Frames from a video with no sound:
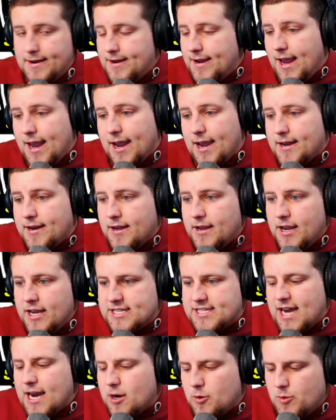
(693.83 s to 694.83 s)
And
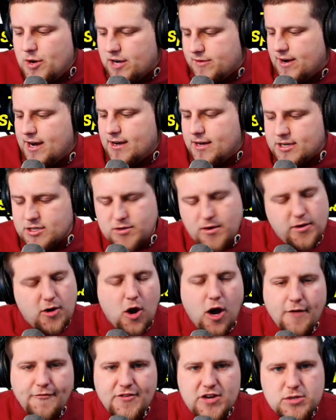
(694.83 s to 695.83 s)
it's kind of weird, right? Because our
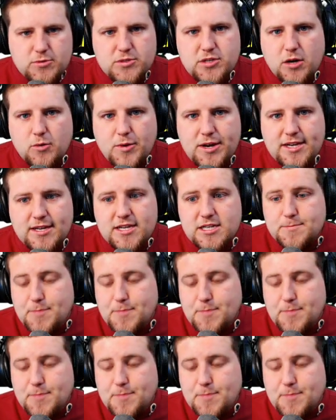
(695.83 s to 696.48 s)
offense was our weakness,